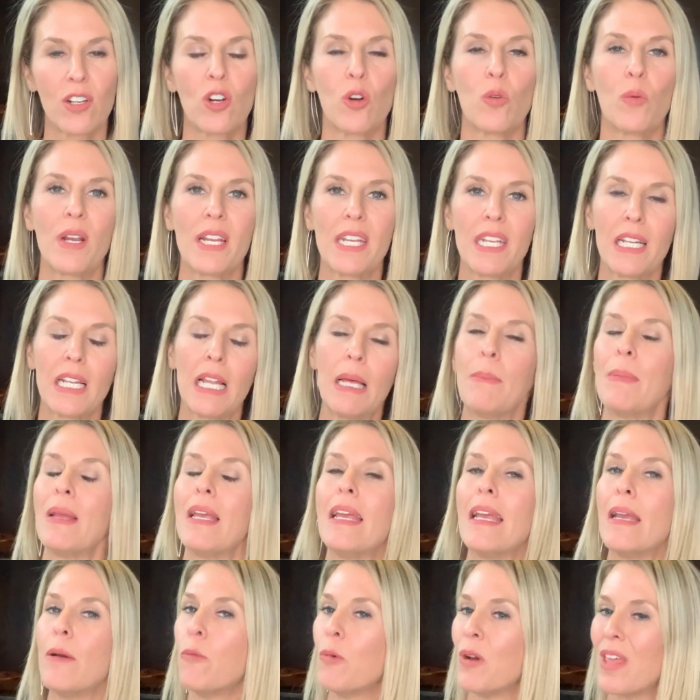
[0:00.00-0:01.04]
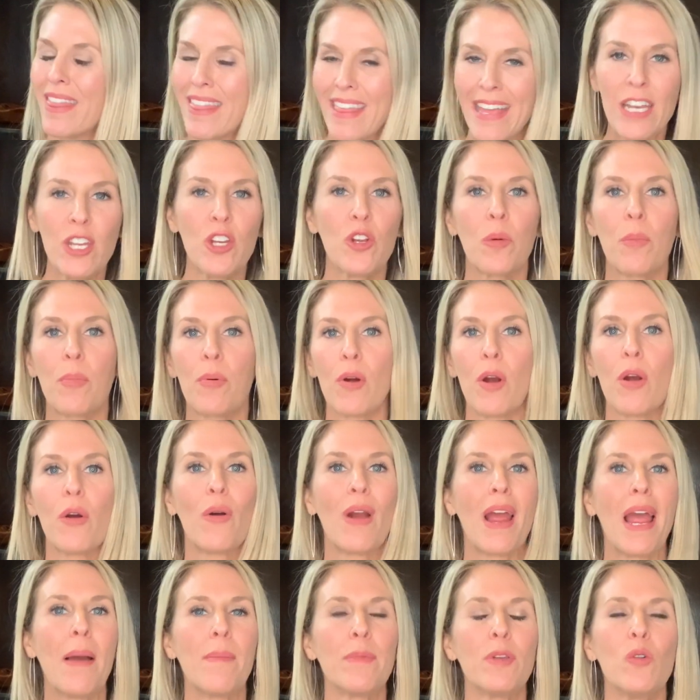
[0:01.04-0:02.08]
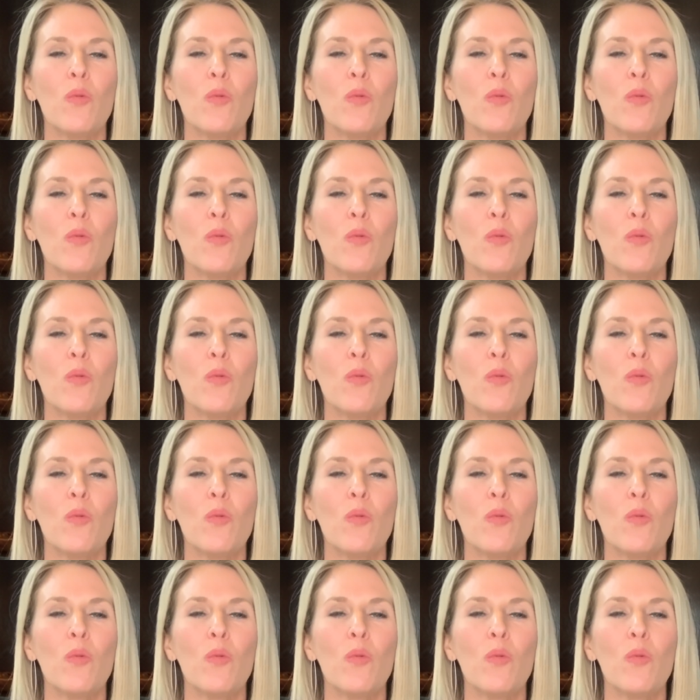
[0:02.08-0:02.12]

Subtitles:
curriculum within your program,